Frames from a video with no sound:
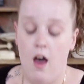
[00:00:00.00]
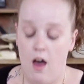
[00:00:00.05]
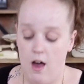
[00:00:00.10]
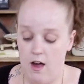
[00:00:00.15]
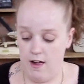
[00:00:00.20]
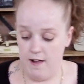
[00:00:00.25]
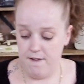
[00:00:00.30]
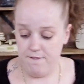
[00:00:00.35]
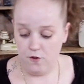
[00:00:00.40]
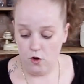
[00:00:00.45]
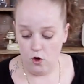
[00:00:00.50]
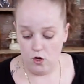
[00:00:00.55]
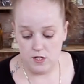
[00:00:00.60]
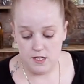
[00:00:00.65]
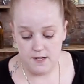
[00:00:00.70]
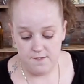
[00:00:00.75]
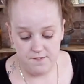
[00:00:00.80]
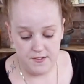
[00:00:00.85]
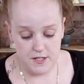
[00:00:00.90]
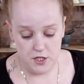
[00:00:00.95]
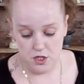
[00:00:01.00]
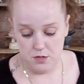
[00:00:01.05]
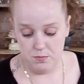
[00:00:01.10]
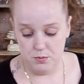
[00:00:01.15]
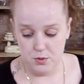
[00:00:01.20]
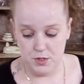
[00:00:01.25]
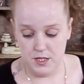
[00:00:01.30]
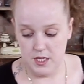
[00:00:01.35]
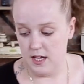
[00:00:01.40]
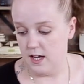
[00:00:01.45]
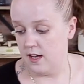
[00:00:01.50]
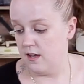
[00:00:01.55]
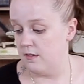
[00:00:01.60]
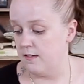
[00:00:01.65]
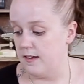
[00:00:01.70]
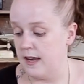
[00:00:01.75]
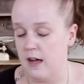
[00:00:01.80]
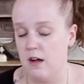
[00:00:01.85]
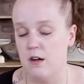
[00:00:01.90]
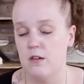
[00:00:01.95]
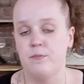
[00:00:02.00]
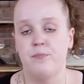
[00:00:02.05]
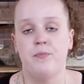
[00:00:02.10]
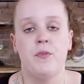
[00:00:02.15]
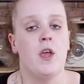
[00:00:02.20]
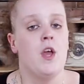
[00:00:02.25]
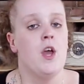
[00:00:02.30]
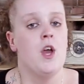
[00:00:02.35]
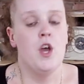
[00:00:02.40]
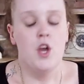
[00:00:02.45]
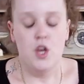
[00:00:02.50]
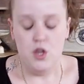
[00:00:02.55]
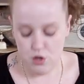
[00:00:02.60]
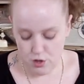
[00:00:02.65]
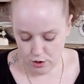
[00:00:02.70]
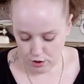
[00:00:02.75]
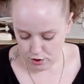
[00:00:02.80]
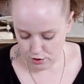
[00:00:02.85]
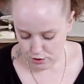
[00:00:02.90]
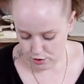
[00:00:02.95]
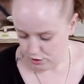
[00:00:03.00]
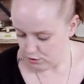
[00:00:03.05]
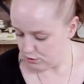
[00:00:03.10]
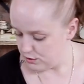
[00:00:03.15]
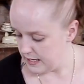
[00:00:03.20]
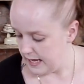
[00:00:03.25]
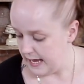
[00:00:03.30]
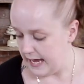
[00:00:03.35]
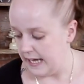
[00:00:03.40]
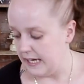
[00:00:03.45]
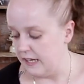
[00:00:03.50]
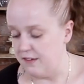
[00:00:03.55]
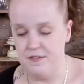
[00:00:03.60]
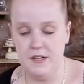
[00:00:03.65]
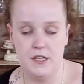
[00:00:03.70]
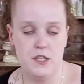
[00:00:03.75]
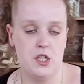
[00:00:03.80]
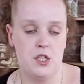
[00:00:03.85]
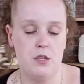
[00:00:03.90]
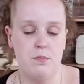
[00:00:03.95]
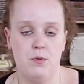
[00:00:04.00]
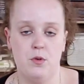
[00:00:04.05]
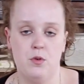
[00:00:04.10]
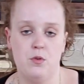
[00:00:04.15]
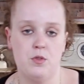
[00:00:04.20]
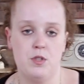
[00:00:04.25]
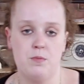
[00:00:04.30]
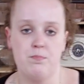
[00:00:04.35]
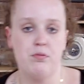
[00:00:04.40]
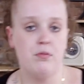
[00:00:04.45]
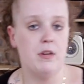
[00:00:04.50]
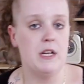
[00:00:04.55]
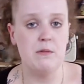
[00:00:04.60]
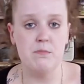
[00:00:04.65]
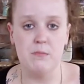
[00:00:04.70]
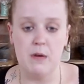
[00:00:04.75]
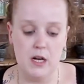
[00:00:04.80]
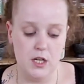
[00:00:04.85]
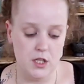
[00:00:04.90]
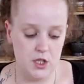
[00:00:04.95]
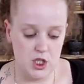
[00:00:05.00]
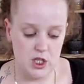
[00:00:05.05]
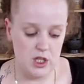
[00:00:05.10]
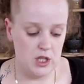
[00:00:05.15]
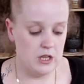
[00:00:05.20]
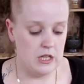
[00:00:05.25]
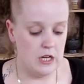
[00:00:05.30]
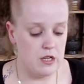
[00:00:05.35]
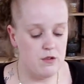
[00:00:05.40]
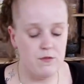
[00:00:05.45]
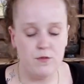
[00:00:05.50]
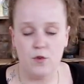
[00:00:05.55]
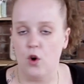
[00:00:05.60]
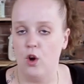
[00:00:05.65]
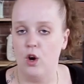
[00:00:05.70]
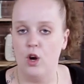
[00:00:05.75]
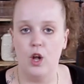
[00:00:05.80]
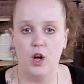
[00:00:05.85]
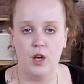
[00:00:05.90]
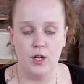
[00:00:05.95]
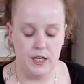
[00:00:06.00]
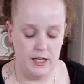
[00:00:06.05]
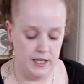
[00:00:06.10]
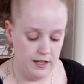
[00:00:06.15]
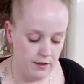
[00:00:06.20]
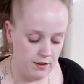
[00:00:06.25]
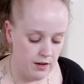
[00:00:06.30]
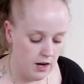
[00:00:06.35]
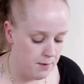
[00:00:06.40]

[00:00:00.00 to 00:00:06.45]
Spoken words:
I've got some vegetables here. Now, you can use any vegetables pretty much that you've got lurking.